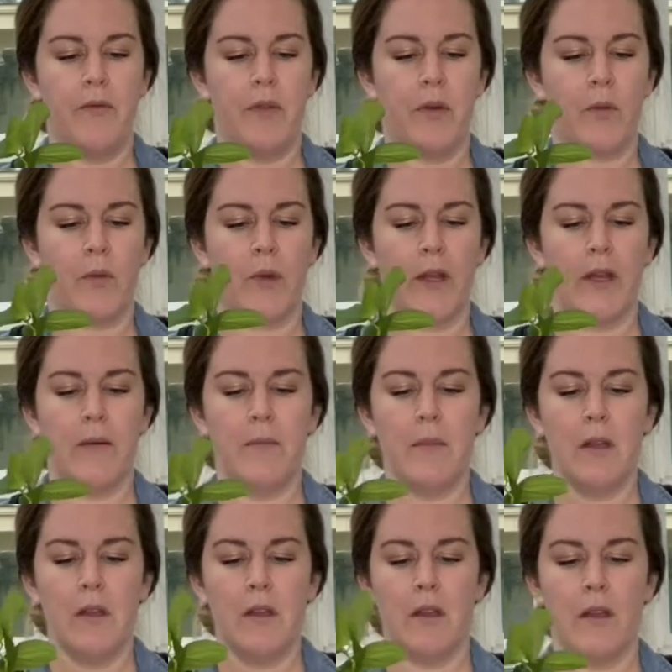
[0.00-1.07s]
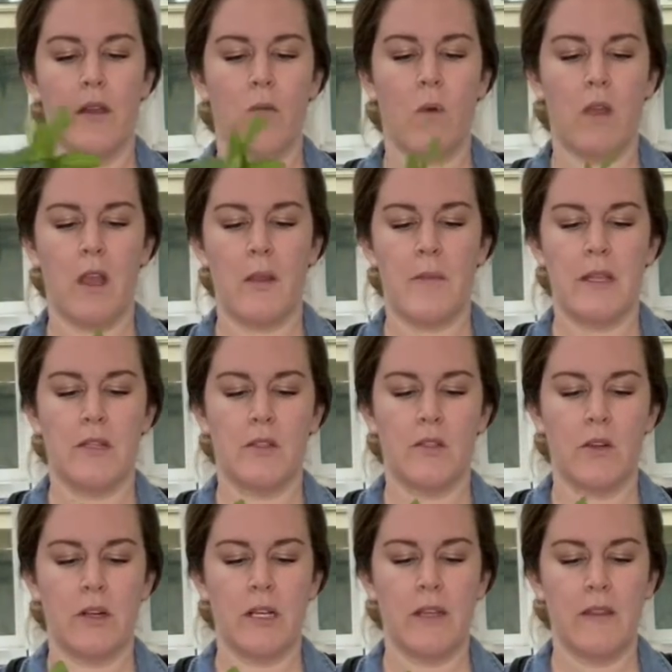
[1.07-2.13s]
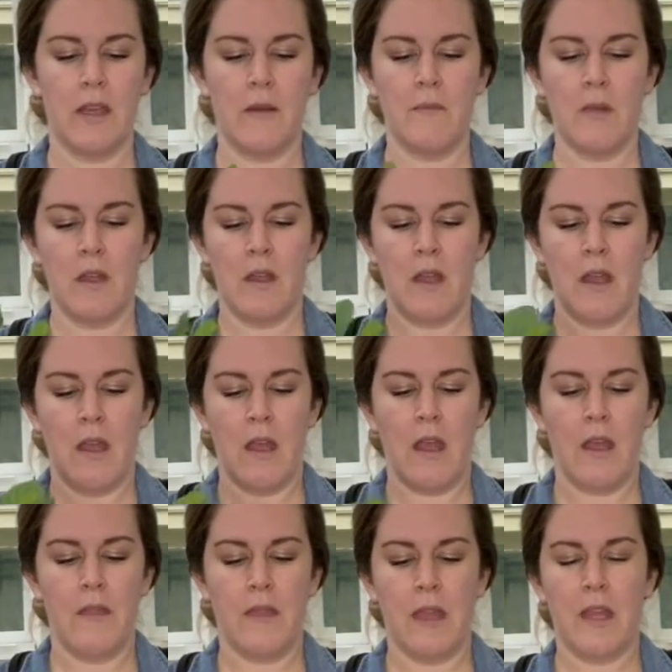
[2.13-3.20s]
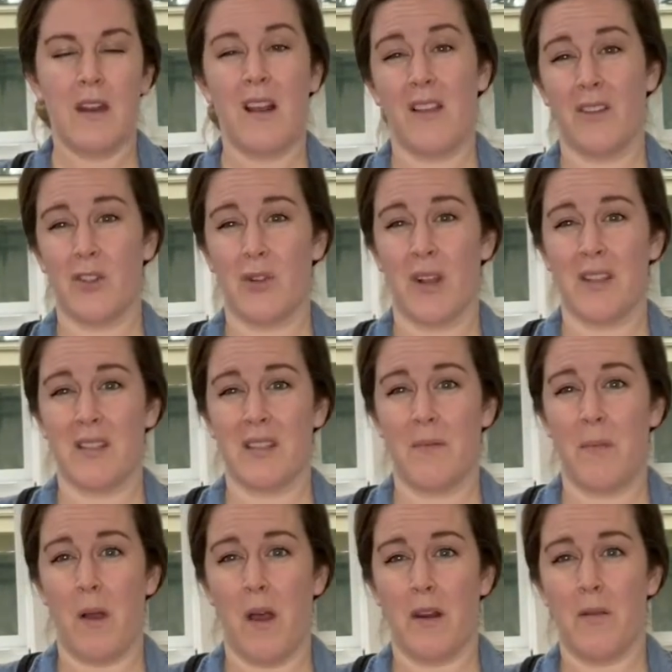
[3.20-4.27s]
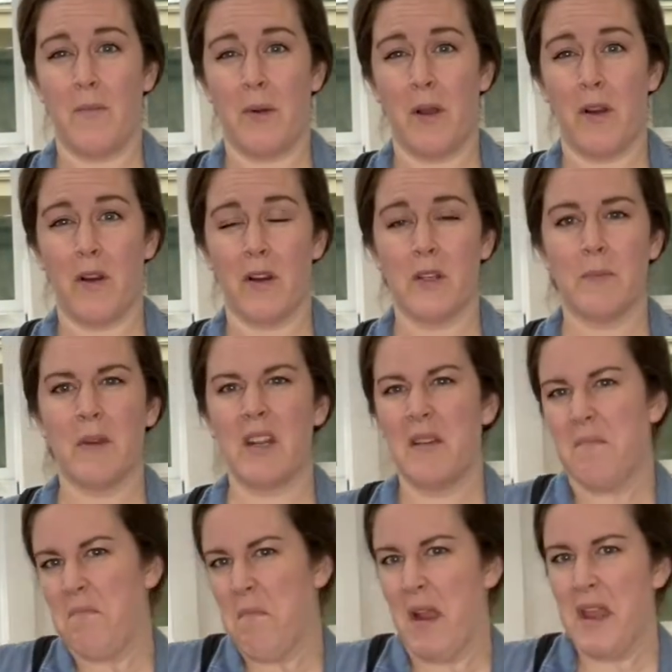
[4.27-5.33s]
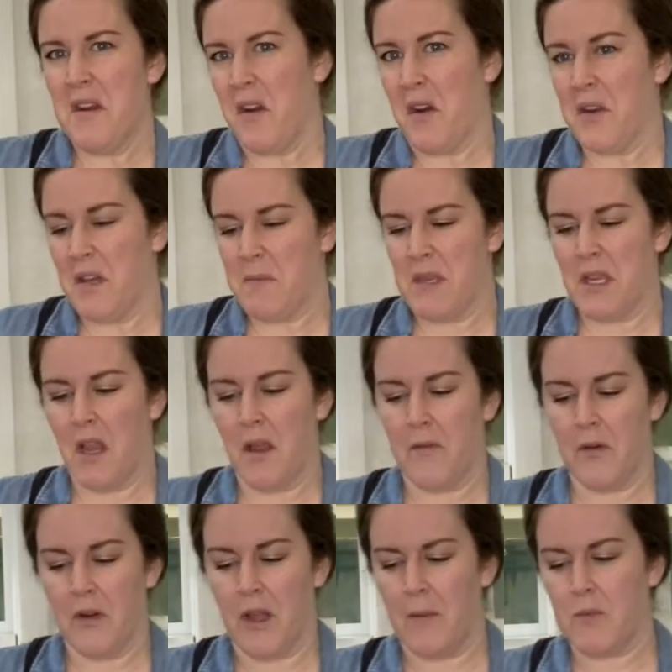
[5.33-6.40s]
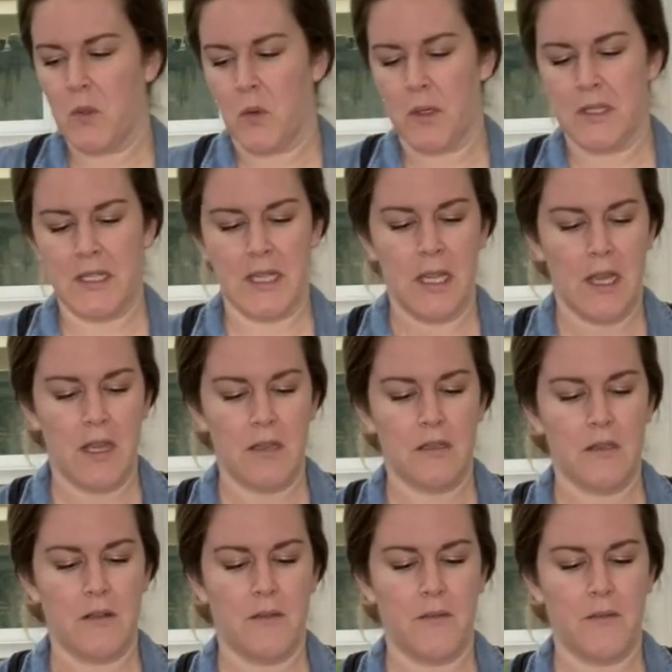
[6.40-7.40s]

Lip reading: the rim while I'm inserting them, and then I'll address the bottom part, but it might already be covered up towards the end.